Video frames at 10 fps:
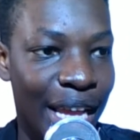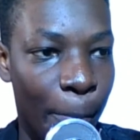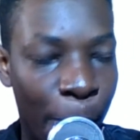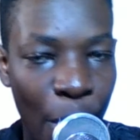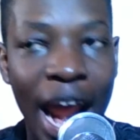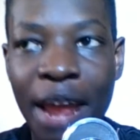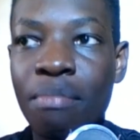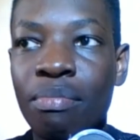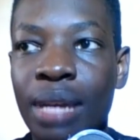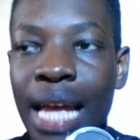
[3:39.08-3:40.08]

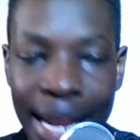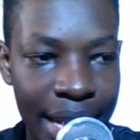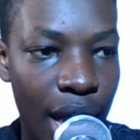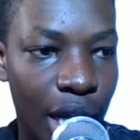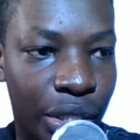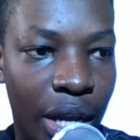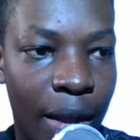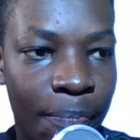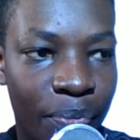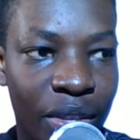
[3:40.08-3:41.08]
Prime Eden
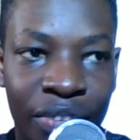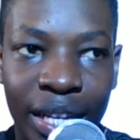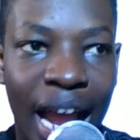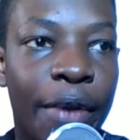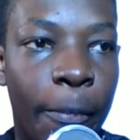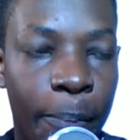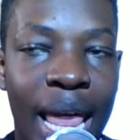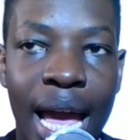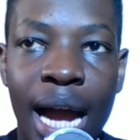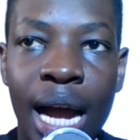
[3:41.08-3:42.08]
Hazard is the kind of
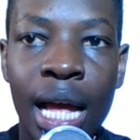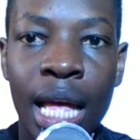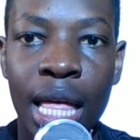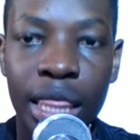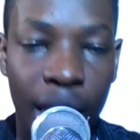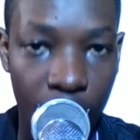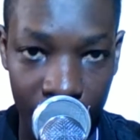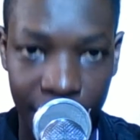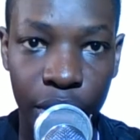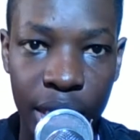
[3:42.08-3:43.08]
player that
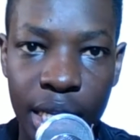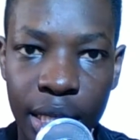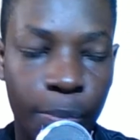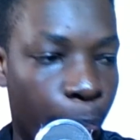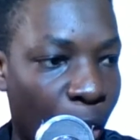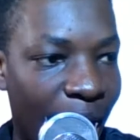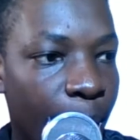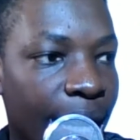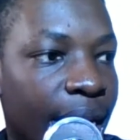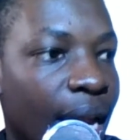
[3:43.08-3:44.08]
Arsenal need. Prime
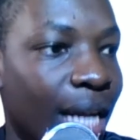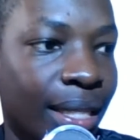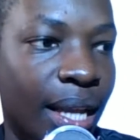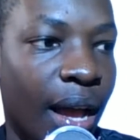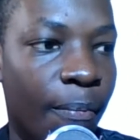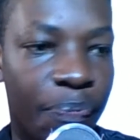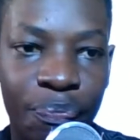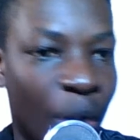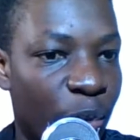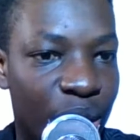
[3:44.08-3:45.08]
Eden Hazard.
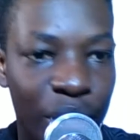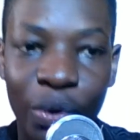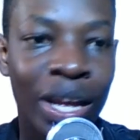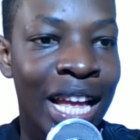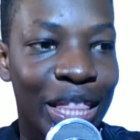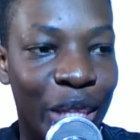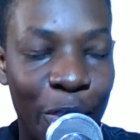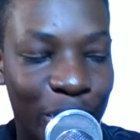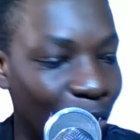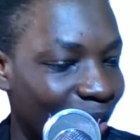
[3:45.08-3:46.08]
There is, you know, there
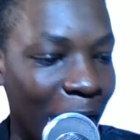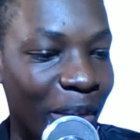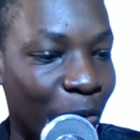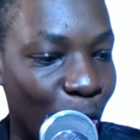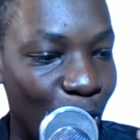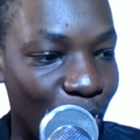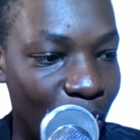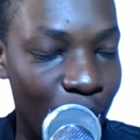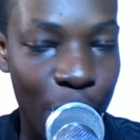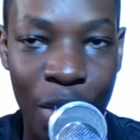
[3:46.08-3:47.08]
is no club that
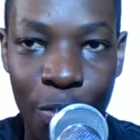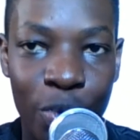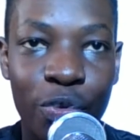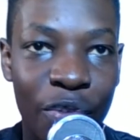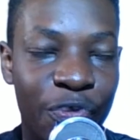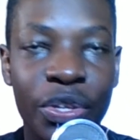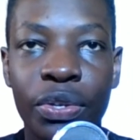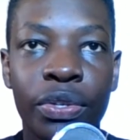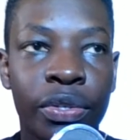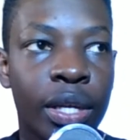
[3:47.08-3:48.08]
would, re would
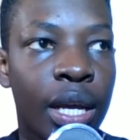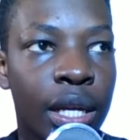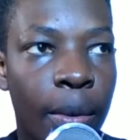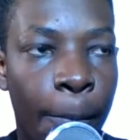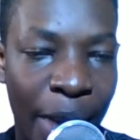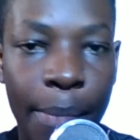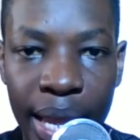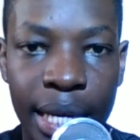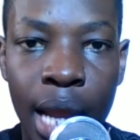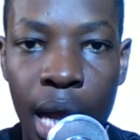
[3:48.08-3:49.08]
refuse Prime
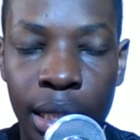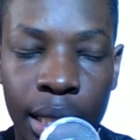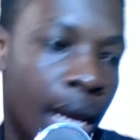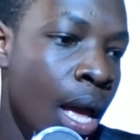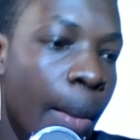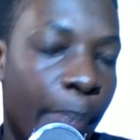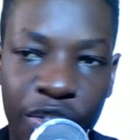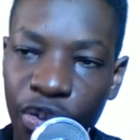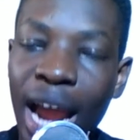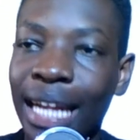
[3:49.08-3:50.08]
Eden Hazard.
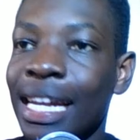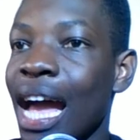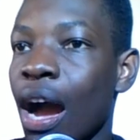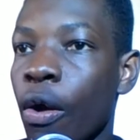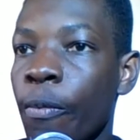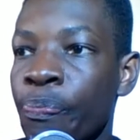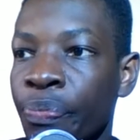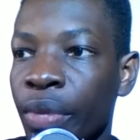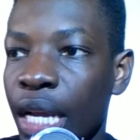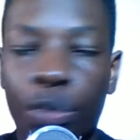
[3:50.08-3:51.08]
But right now,
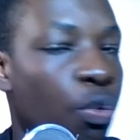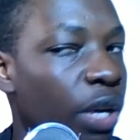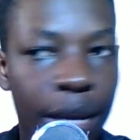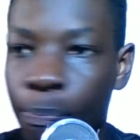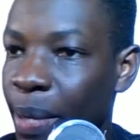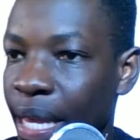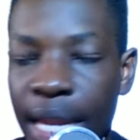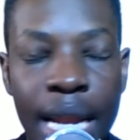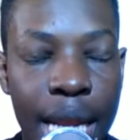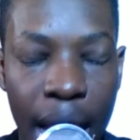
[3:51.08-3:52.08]
it wouldn't
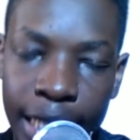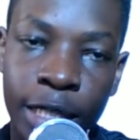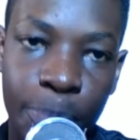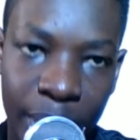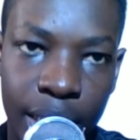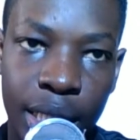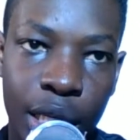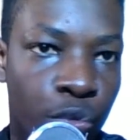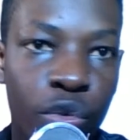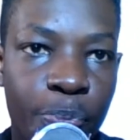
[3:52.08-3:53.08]
be nice business.
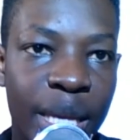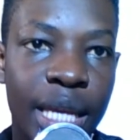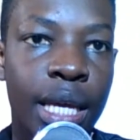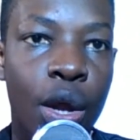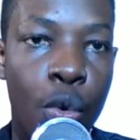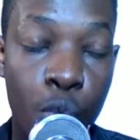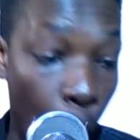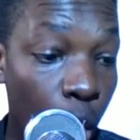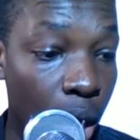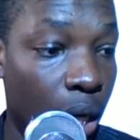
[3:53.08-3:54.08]
It would be
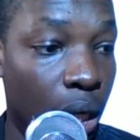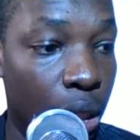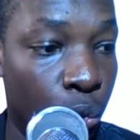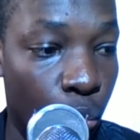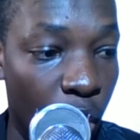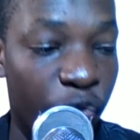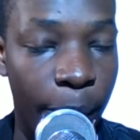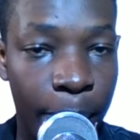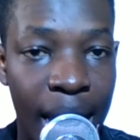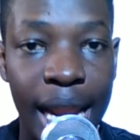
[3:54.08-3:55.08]
wrong to go for a
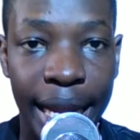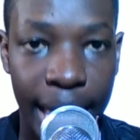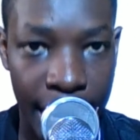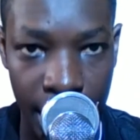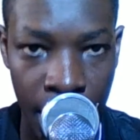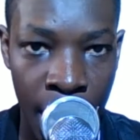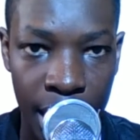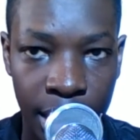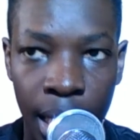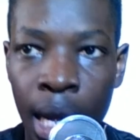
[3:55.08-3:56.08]
player like Eden
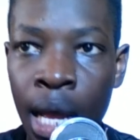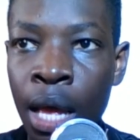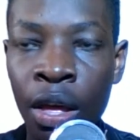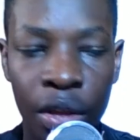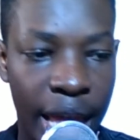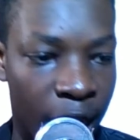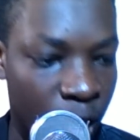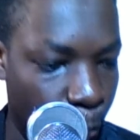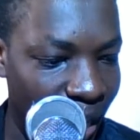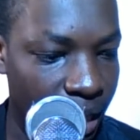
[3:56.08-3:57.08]
Hazard.
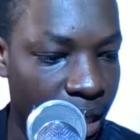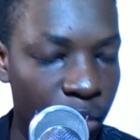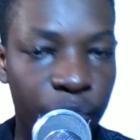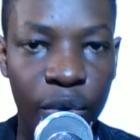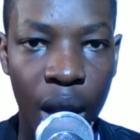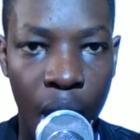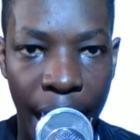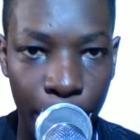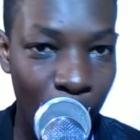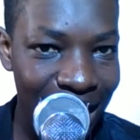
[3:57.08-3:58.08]
Expensive,
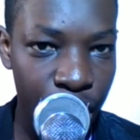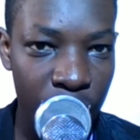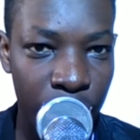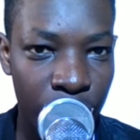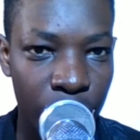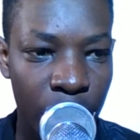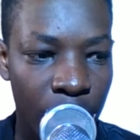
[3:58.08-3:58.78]
high wages.